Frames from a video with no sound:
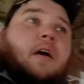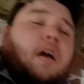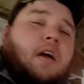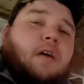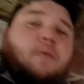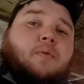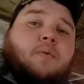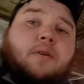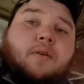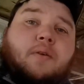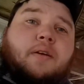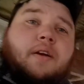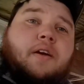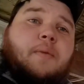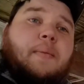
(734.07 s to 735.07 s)
we're
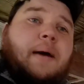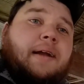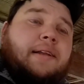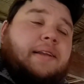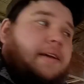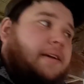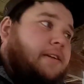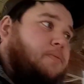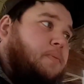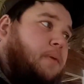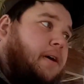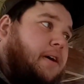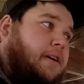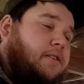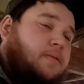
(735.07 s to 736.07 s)
going to go back to his
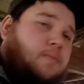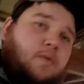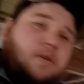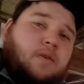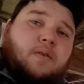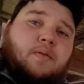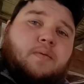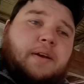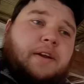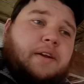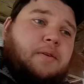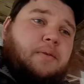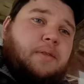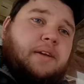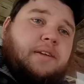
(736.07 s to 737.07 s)
place, and we're going to
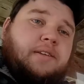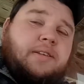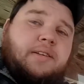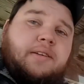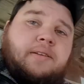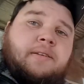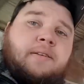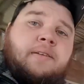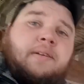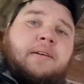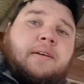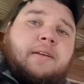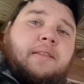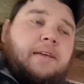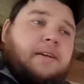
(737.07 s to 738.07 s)
redo
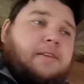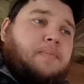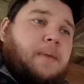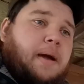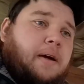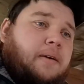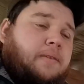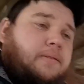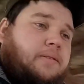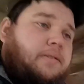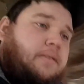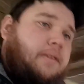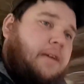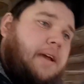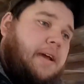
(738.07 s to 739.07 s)
these
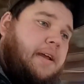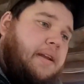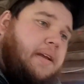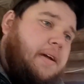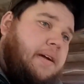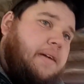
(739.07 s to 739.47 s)
mounts, and